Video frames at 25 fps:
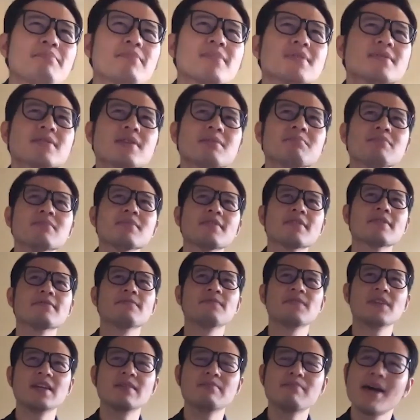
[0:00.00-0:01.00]
of the
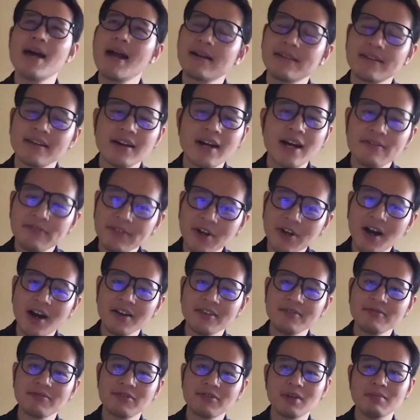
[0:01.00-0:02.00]
feedback that I've gotten
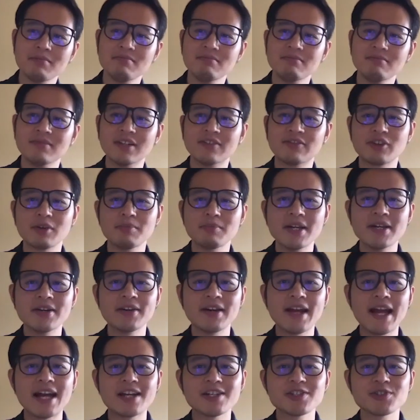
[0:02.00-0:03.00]
from
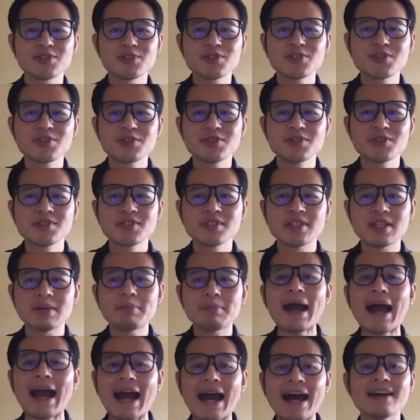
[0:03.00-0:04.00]
international students in the
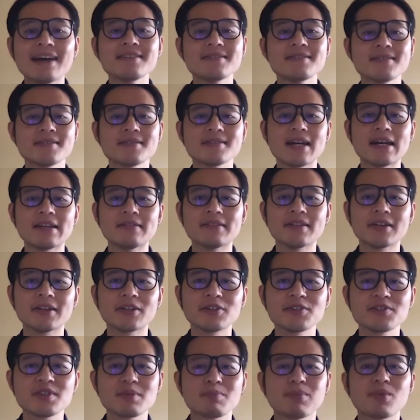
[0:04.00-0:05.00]
past is that they're
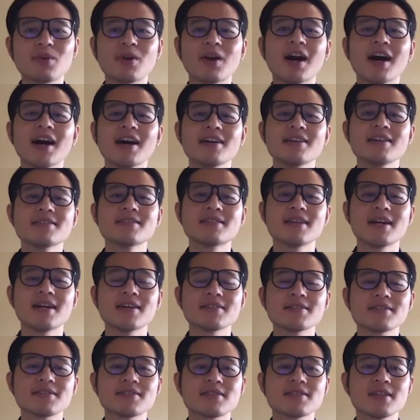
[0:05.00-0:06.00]
surprised
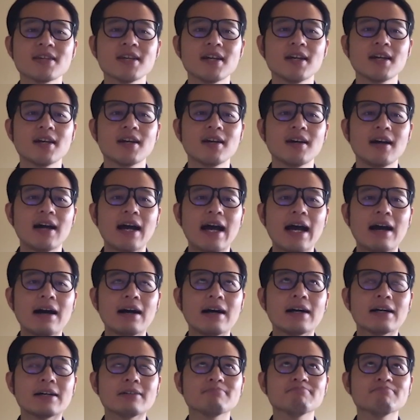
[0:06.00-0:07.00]
as
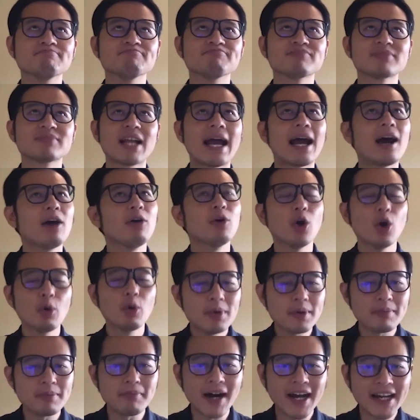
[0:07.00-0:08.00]
how
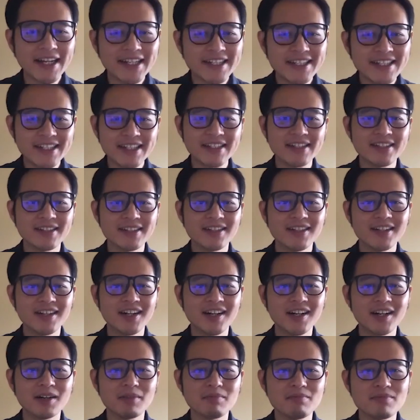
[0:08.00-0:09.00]
open-minded
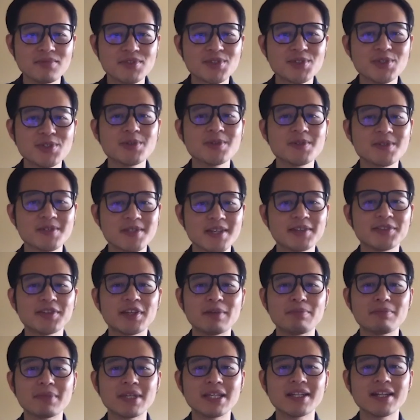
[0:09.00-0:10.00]
students that they
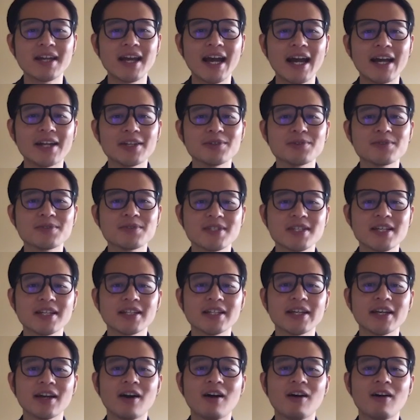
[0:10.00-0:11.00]
meet at
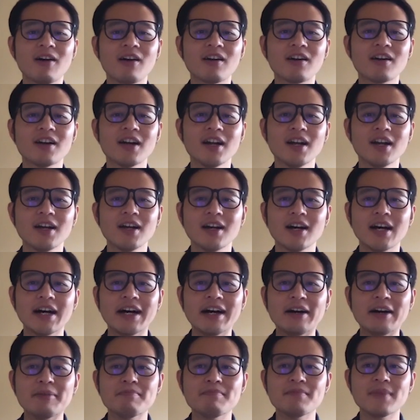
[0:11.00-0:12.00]
UCLA are.
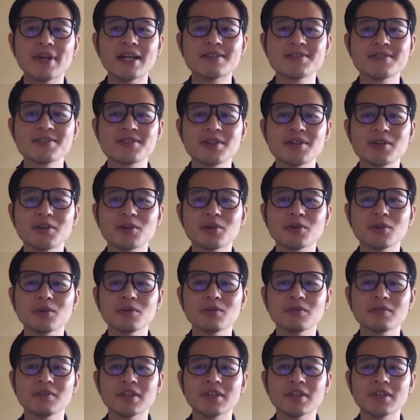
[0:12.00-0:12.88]
And so,